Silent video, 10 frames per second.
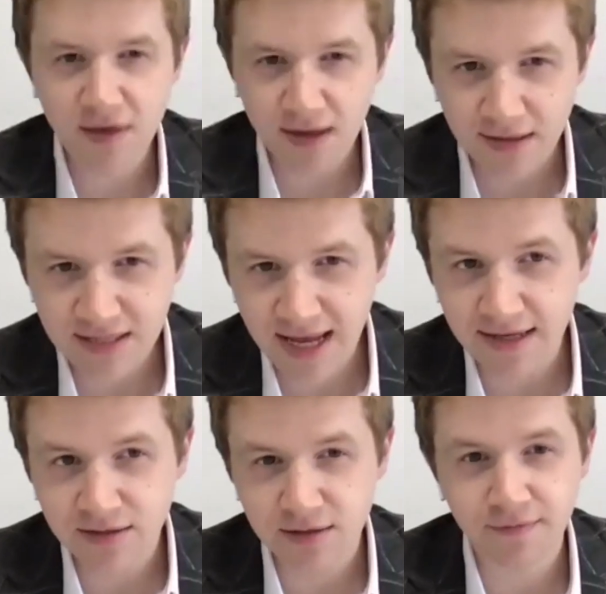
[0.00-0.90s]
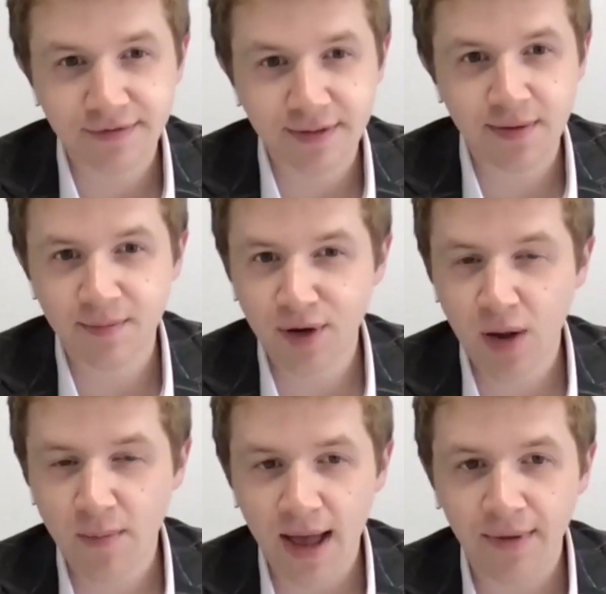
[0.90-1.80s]
think it takes for something to
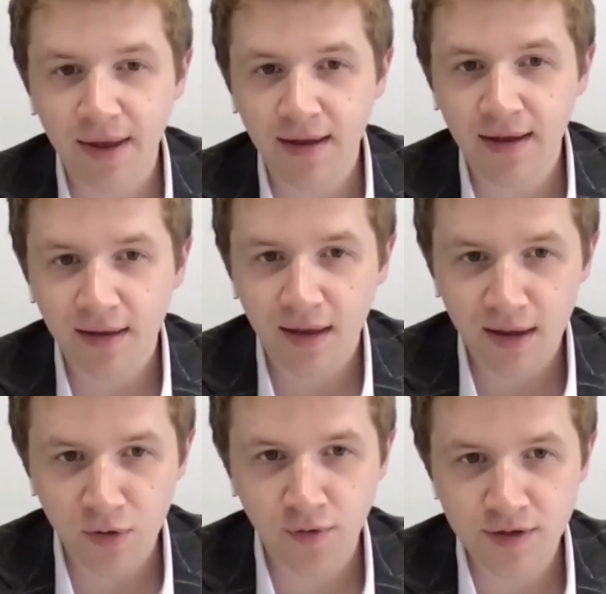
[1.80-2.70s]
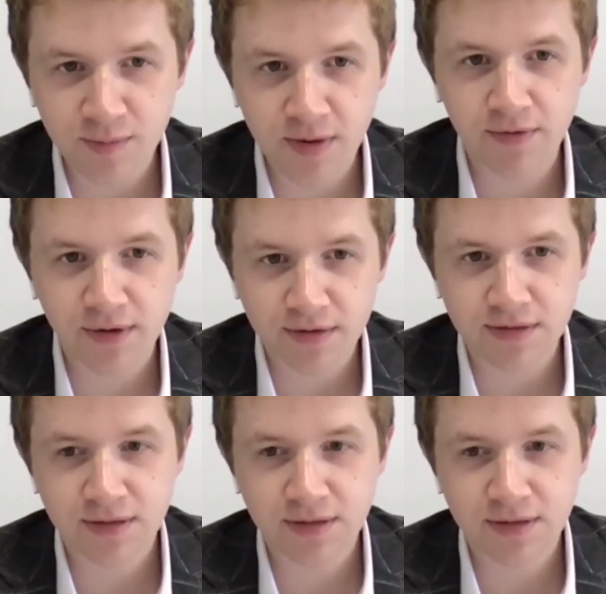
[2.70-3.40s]
become a habit? in your experience?